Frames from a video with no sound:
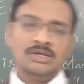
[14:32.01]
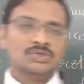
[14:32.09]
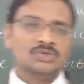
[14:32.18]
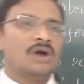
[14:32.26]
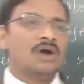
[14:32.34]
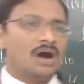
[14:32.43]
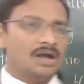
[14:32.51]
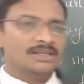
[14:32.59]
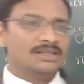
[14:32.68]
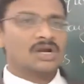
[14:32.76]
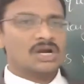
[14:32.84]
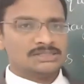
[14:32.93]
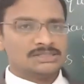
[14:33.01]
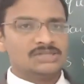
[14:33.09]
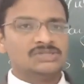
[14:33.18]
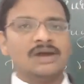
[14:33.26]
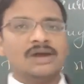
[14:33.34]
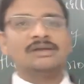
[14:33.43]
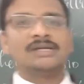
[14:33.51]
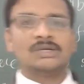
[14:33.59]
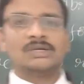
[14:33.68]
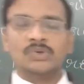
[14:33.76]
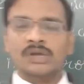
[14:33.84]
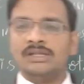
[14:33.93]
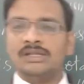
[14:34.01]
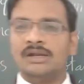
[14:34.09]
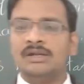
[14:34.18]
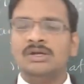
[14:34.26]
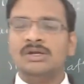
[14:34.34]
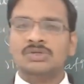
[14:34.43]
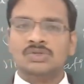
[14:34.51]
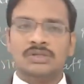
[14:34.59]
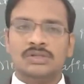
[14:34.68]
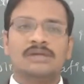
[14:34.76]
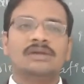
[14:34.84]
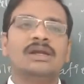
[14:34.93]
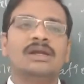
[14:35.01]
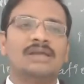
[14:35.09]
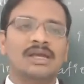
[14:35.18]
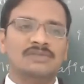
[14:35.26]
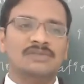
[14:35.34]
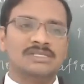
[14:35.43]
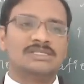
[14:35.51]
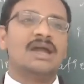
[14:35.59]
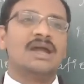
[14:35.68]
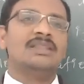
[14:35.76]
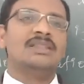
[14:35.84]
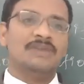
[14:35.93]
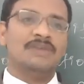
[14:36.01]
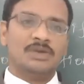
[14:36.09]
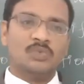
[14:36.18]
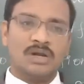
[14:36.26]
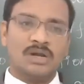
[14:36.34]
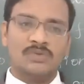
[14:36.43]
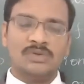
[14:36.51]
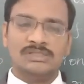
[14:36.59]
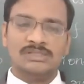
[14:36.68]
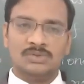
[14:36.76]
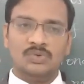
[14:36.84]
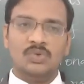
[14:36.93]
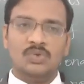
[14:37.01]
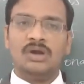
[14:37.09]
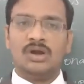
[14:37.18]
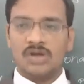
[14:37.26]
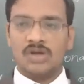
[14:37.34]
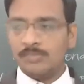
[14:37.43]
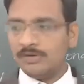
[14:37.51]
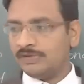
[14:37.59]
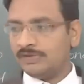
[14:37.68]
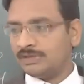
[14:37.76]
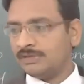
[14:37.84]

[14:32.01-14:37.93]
So all the rods are jointed together so that it can withstand the weight whatever is going on top of it.